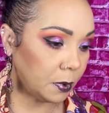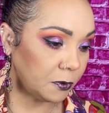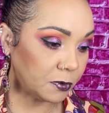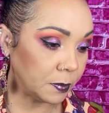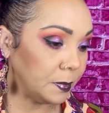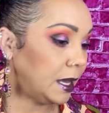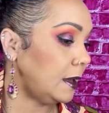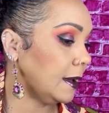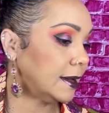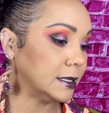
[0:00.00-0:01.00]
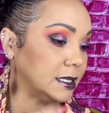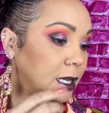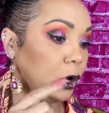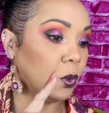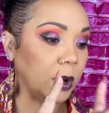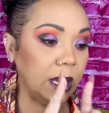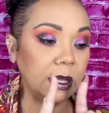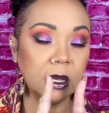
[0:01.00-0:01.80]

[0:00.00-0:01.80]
For me, I can see green.